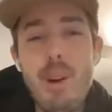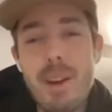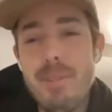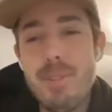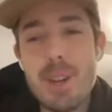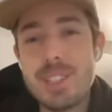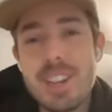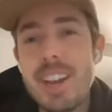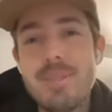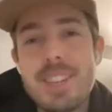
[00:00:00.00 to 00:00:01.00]
I bought my
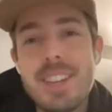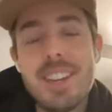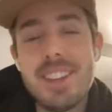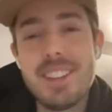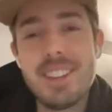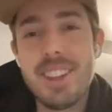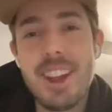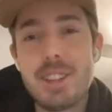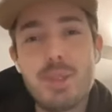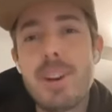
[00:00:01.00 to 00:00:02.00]
first N F T in
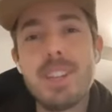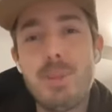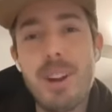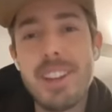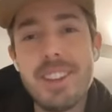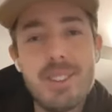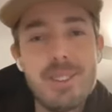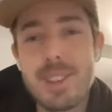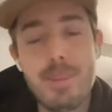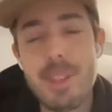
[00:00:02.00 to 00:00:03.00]
like twenty twenty
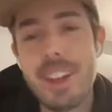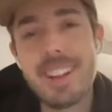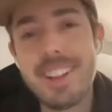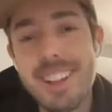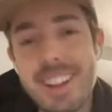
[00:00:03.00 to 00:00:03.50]
or something. Okay.